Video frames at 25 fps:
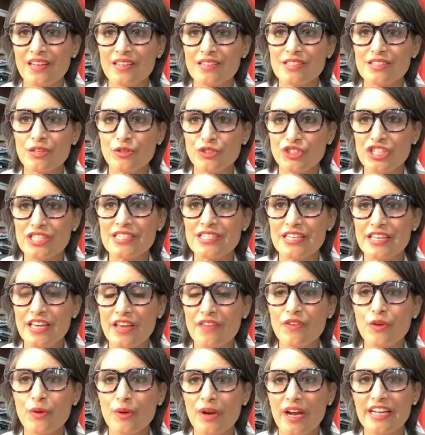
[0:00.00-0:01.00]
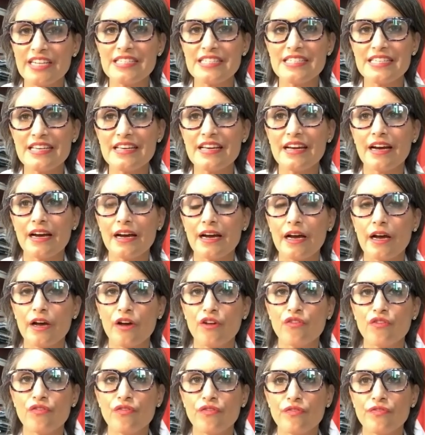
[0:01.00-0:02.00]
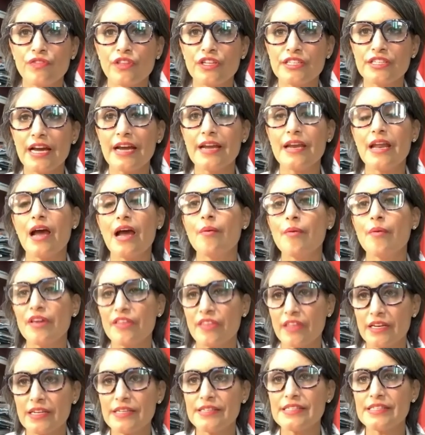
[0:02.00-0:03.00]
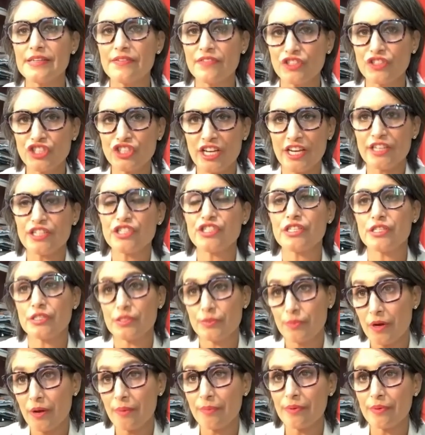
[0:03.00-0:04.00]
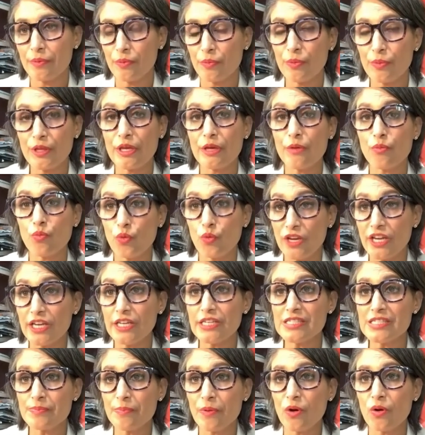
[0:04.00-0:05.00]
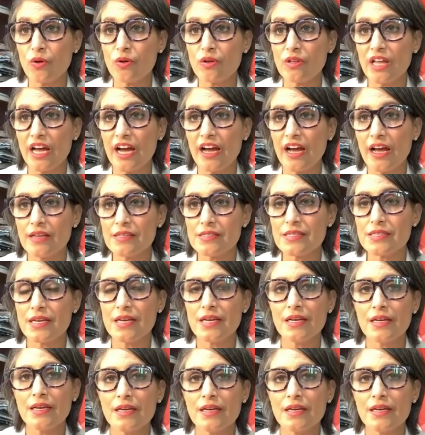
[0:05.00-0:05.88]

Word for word: so, just to give you an idea of the dynamic that has even changed since probably we spoke last,